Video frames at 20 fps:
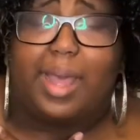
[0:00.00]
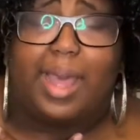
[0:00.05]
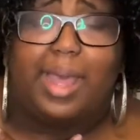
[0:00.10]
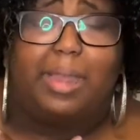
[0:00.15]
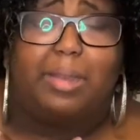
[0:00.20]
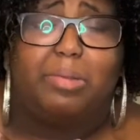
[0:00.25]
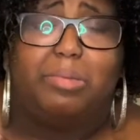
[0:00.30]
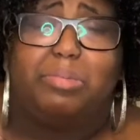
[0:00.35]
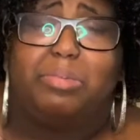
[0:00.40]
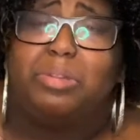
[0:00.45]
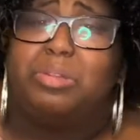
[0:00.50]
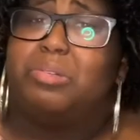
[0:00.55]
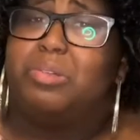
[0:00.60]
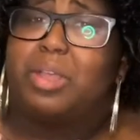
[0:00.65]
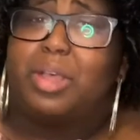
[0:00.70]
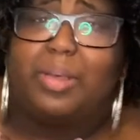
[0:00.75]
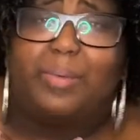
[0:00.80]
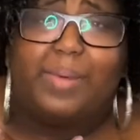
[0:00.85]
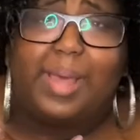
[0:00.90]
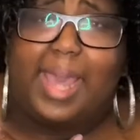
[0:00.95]
I don't do
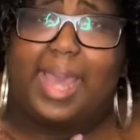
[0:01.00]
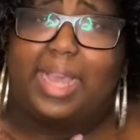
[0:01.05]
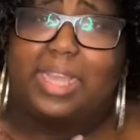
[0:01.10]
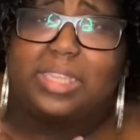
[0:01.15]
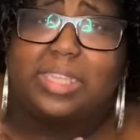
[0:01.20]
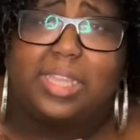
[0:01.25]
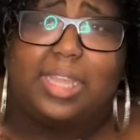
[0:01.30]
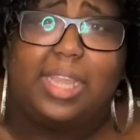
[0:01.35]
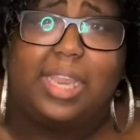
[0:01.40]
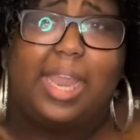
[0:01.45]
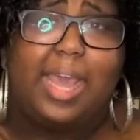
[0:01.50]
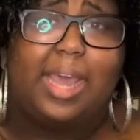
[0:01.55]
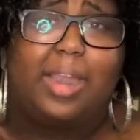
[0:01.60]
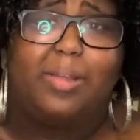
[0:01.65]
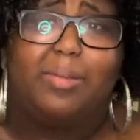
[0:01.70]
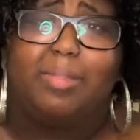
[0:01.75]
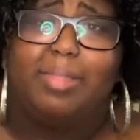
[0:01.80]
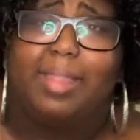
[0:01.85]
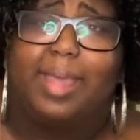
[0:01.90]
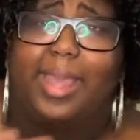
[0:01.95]
no waxing. I
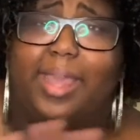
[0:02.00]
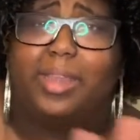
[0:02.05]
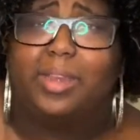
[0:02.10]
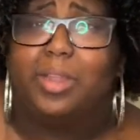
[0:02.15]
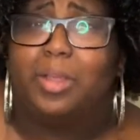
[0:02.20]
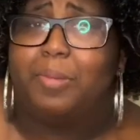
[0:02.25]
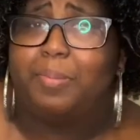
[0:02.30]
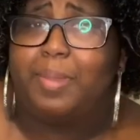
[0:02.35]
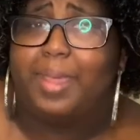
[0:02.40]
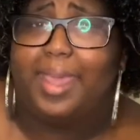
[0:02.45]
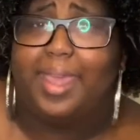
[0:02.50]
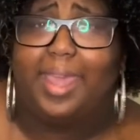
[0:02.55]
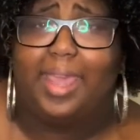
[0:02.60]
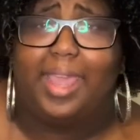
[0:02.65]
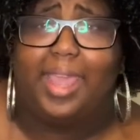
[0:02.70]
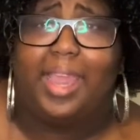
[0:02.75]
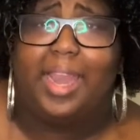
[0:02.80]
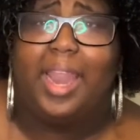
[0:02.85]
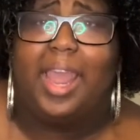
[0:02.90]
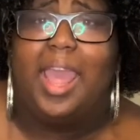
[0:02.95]
don't like no
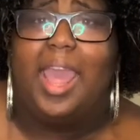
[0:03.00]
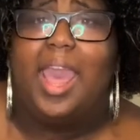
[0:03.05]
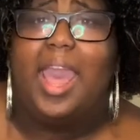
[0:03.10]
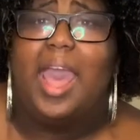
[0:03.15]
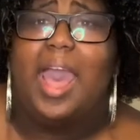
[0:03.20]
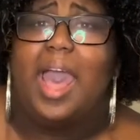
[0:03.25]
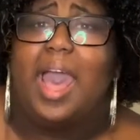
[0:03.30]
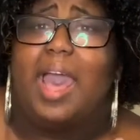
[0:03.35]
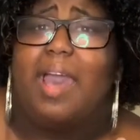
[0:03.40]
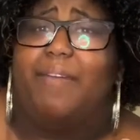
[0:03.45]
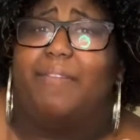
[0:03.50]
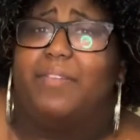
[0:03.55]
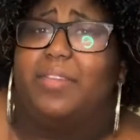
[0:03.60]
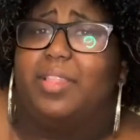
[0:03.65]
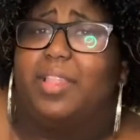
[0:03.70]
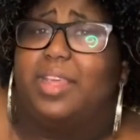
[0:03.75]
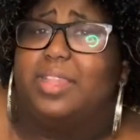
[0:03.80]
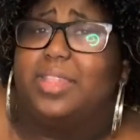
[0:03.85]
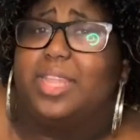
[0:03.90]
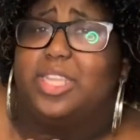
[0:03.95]
pain. I feel
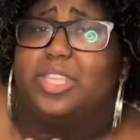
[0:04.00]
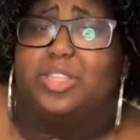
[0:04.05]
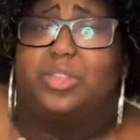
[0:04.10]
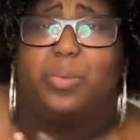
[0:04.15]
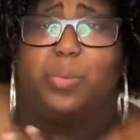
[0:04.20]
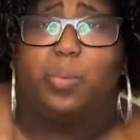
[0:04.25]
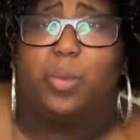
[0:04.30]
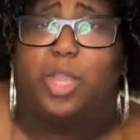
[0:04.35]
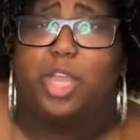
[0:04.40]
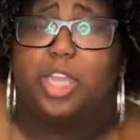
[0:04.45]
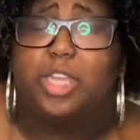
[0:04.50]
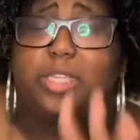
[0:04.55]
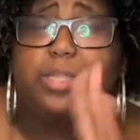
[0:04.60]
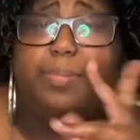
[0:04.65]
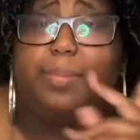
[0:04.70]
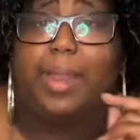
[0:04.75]
like that's the worst.